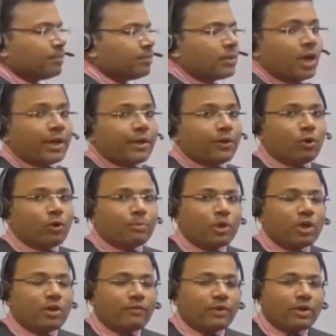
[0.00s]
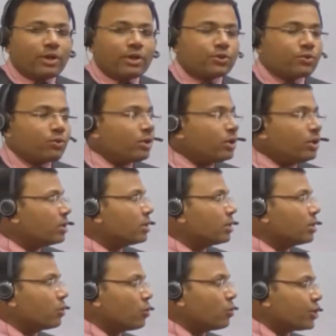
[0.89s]
I hope you have understood
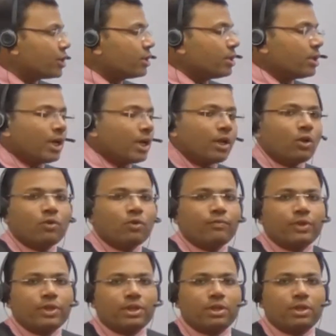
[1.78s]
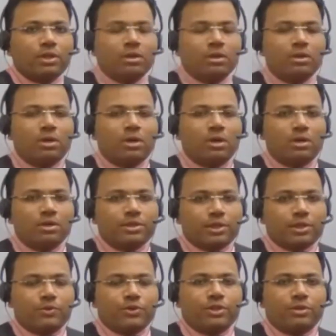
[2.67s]
the question along with the
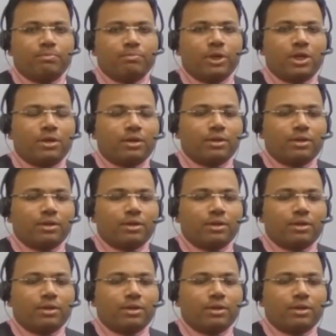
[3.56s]
solution part.